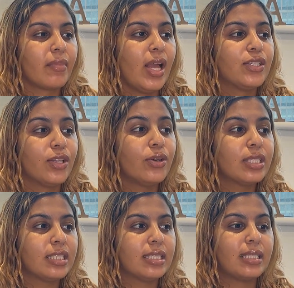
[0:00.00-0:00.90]
So those are
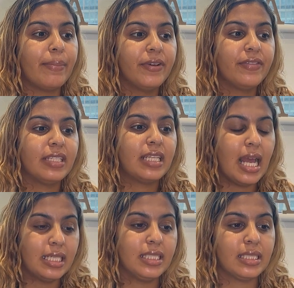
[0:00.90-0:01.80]
just some of the
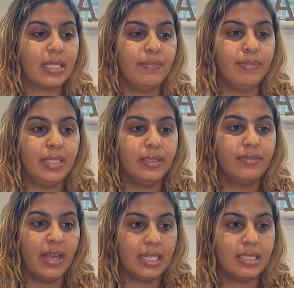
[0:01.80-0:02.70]
challenges I've been
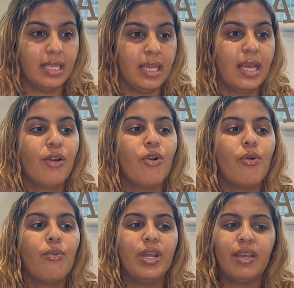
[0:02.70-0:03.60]
facing.
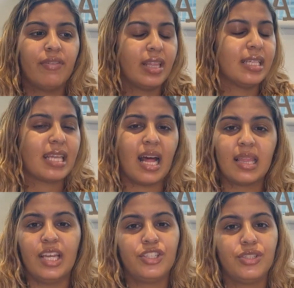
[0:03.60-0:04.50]
Whenever there's health
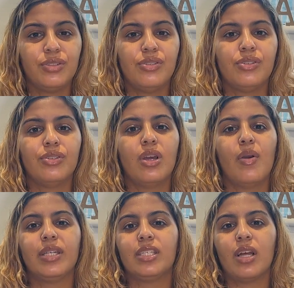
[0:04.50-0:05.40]
issues,
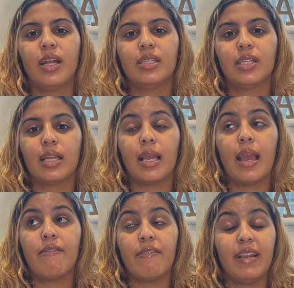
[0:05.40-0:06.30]
it starts
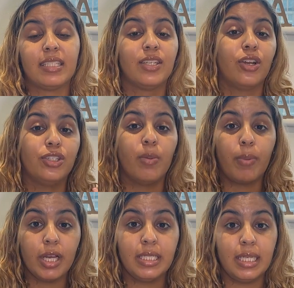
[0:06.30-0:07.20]
reflecting on your
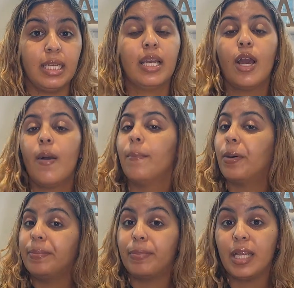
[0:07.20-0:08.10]
body,
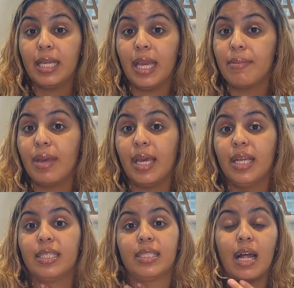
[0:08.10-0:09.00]
body
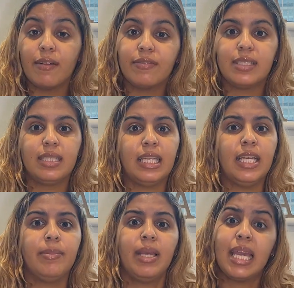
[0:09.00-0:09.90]
image,
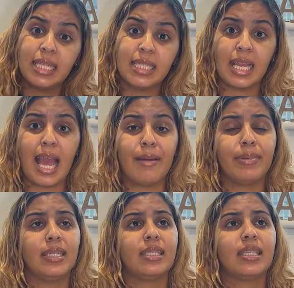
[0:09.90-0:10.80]
self-esteem, eating
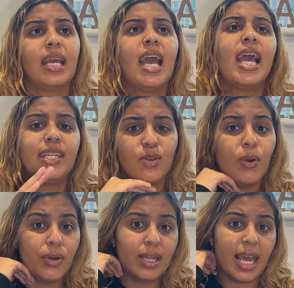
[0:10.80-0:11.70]
habits. It's
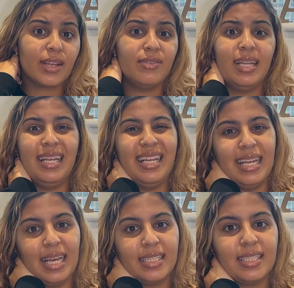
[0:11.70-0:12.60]
all like really
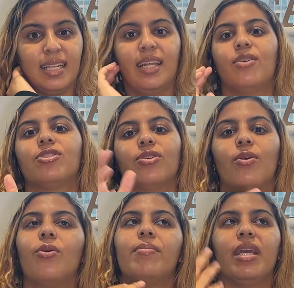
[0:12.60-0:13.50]
linked, and they also
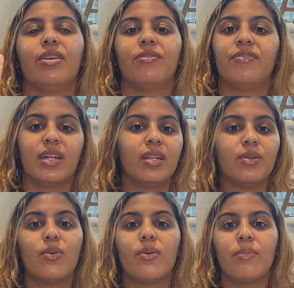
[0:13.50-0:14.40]
all make you
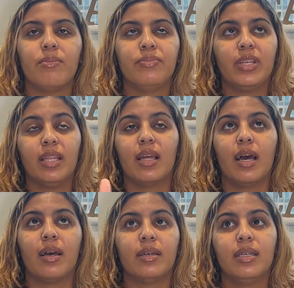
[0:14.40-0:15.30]
feel
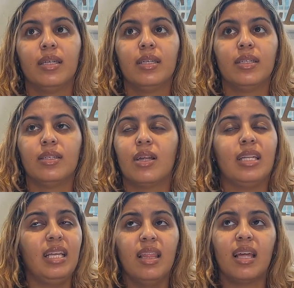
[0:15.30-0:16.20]

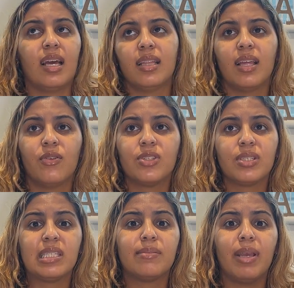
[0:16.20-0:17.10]
they also
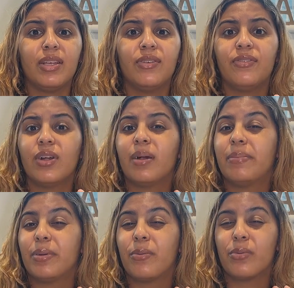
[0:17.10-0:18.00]
just make you feel a
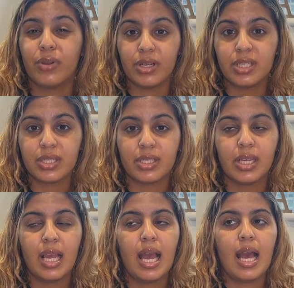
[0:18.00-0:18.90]
bit worse
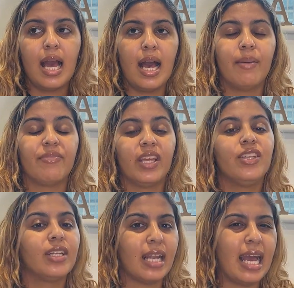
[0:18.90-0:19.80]
than
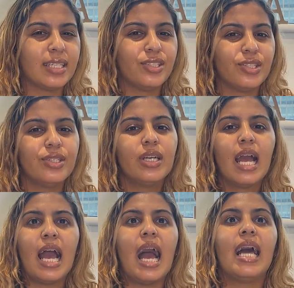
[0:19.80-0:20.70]
you'd like to.
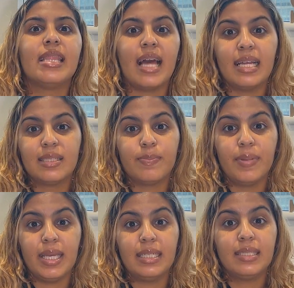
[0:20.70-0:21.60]
And that's
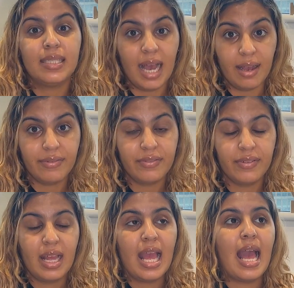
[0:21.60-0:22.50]
been tough.
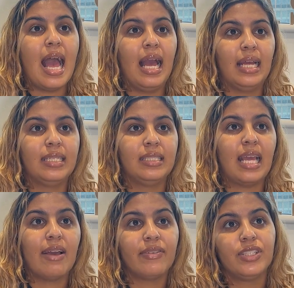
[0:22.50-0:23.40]
And
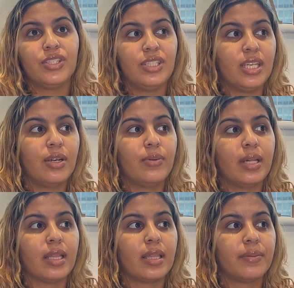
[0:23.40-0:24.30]
having to deal with